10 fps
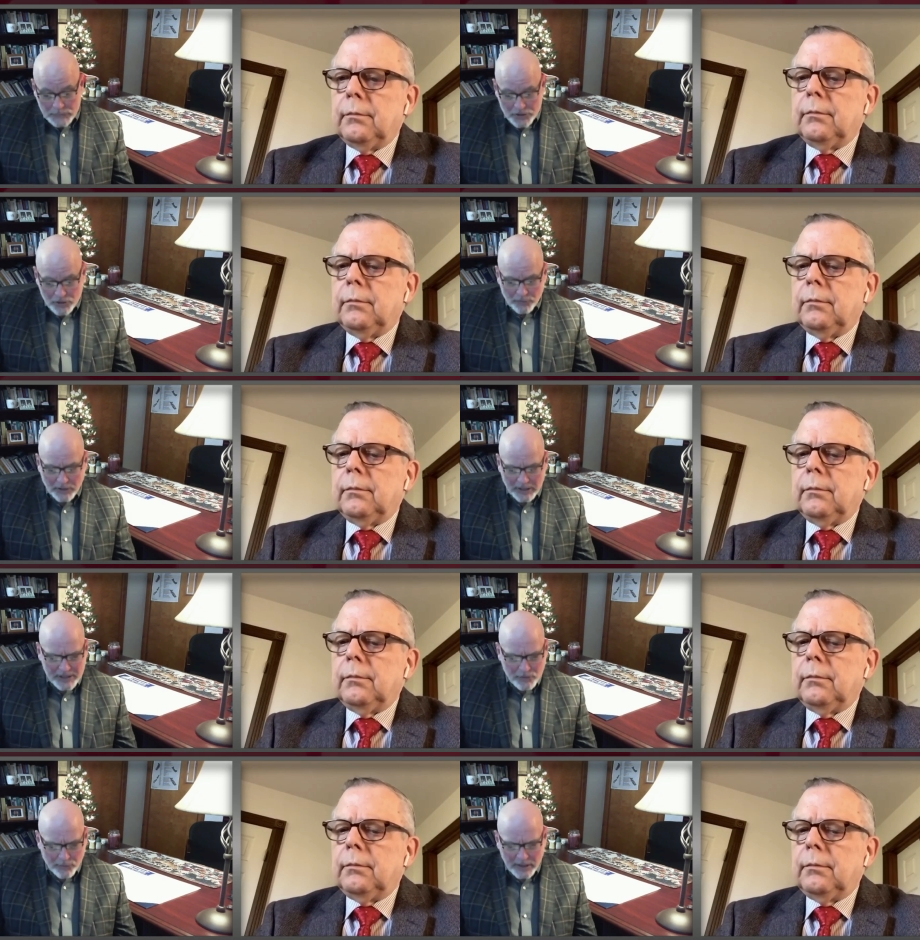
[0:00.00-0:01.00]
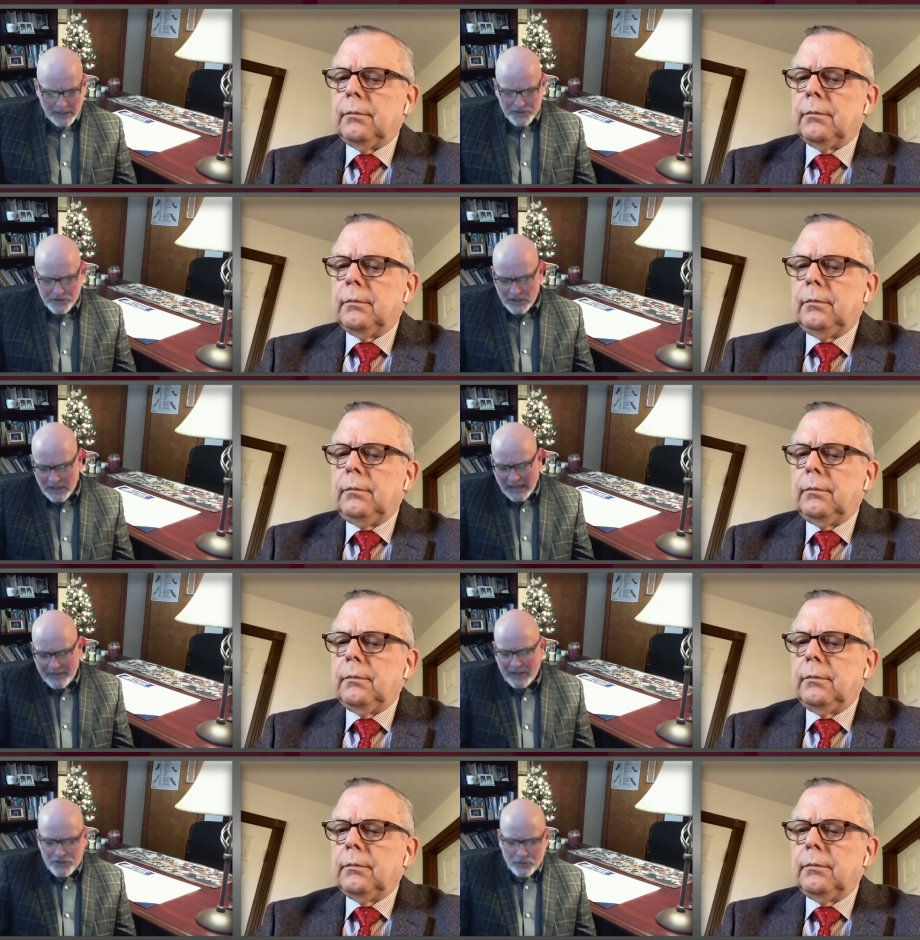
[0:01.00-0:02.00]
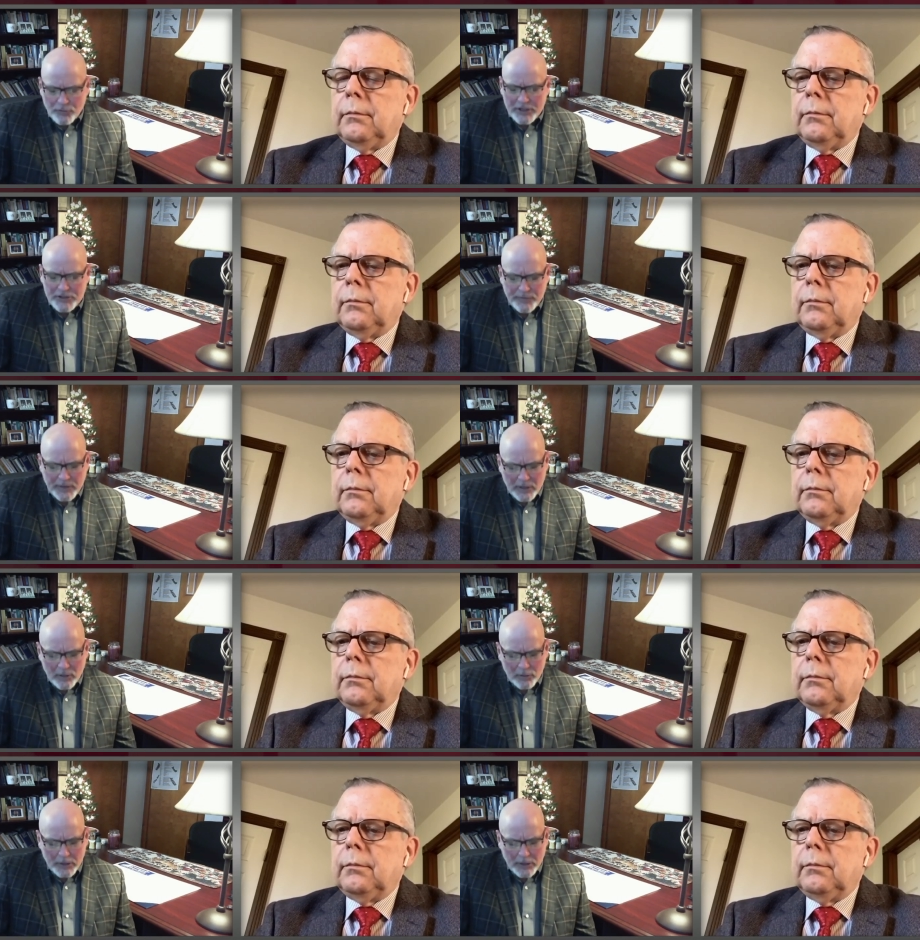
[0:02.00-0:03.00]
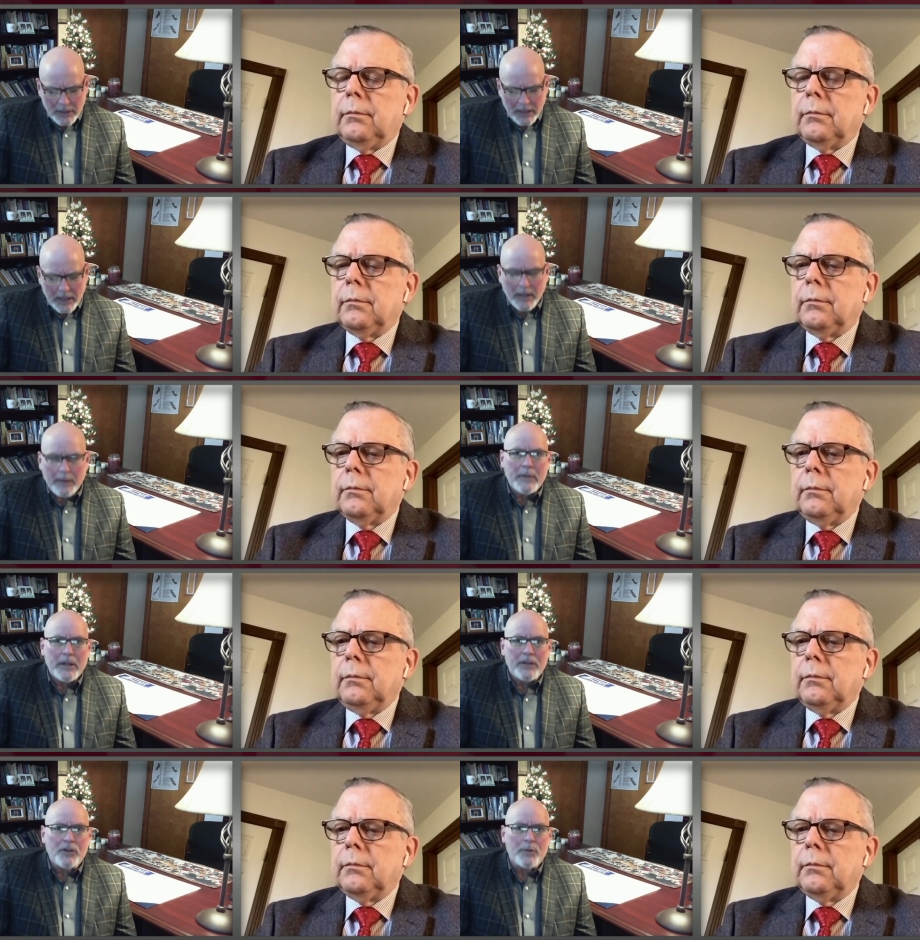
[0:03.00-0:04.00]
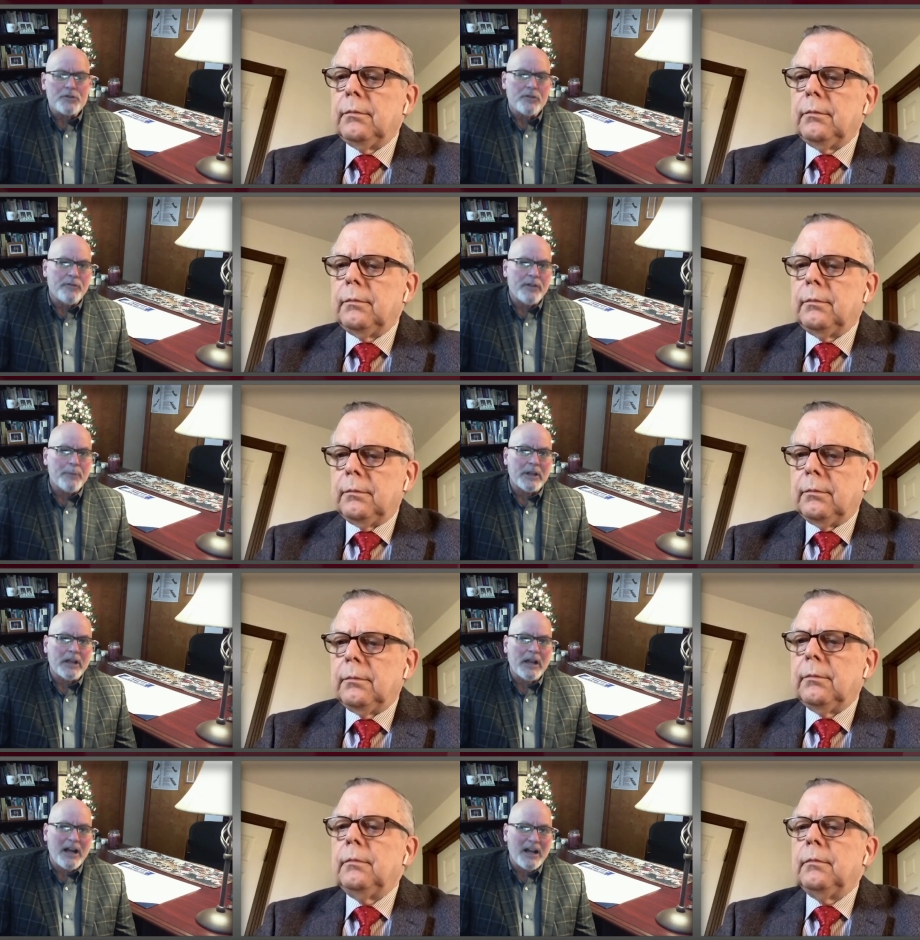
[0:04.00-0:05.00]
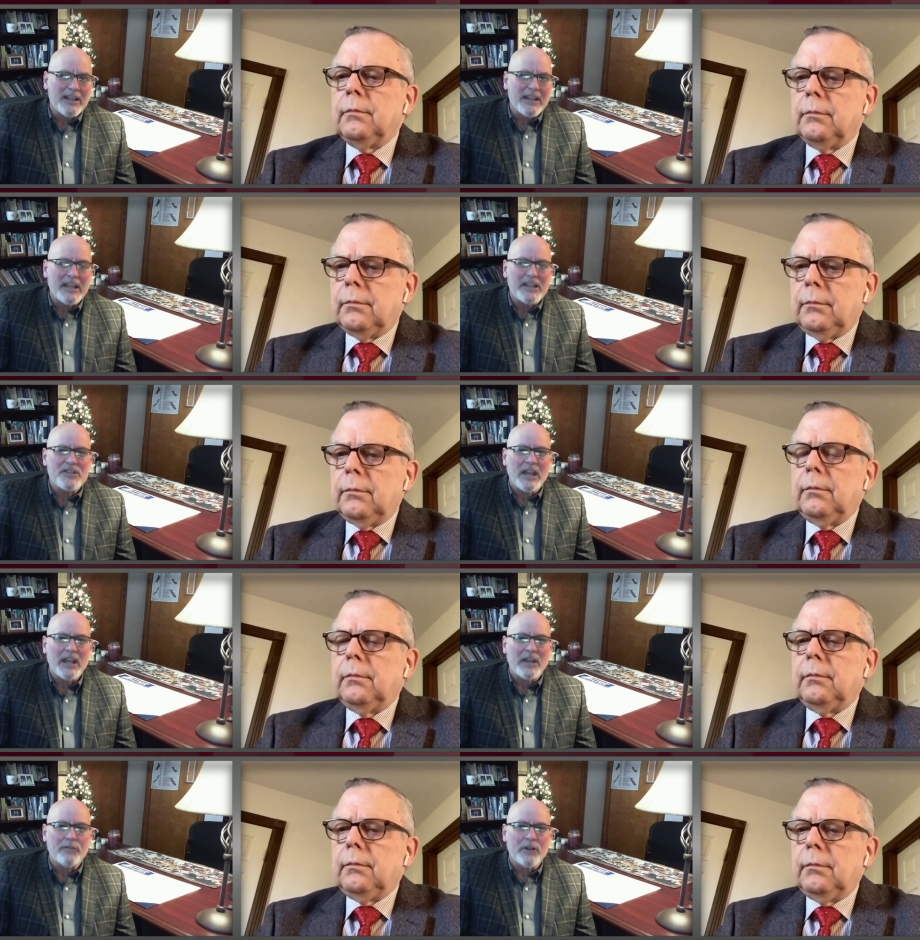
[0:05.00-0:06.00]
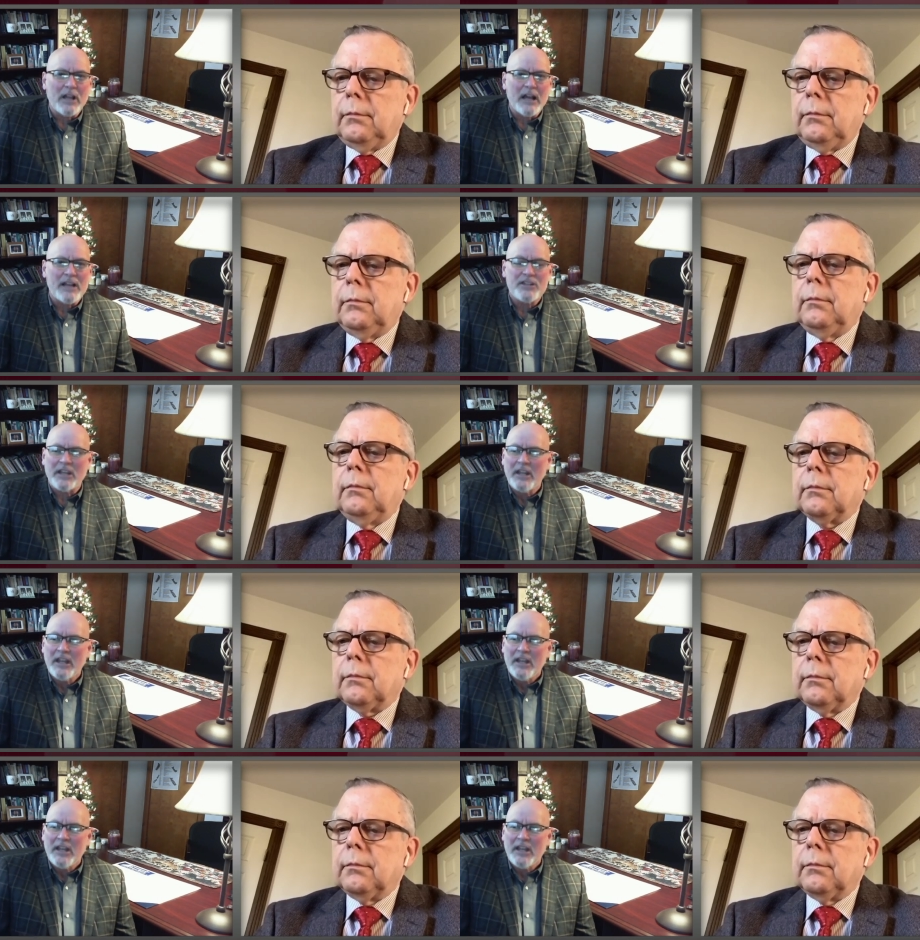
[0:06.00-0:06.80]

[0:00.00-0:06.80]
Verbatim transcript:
Speaker 1: So it really is a rich, I think it's a rich field uh, in terms of developing colleagues and realizing